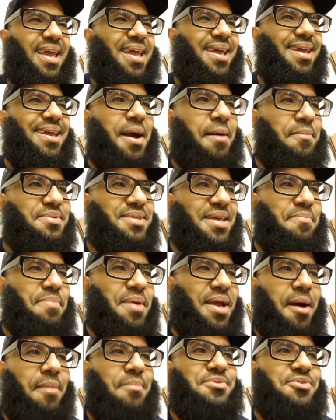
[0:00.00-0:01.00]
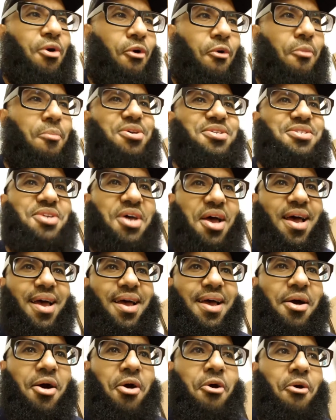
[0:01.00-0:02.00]
It becomes
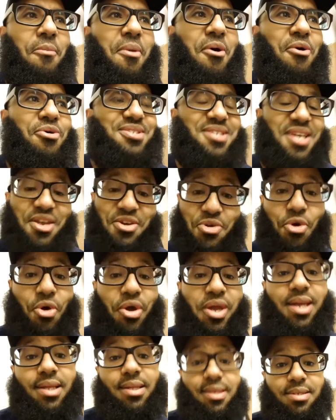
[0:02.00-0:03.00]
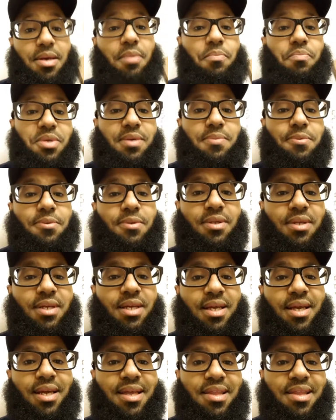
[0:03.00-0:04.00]
almost annoying to some people.
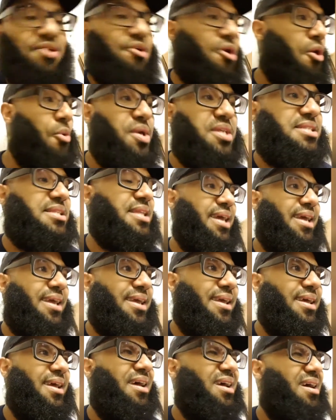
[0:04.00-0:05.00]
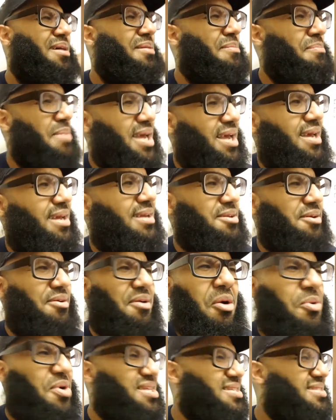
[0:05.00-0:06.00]
They're always like, man,
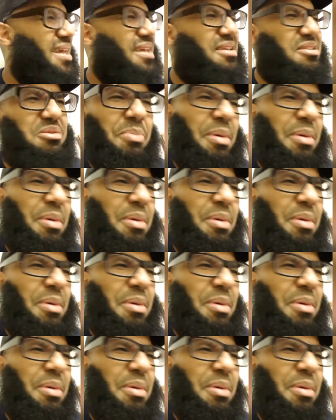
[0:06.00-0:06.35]
you're always saying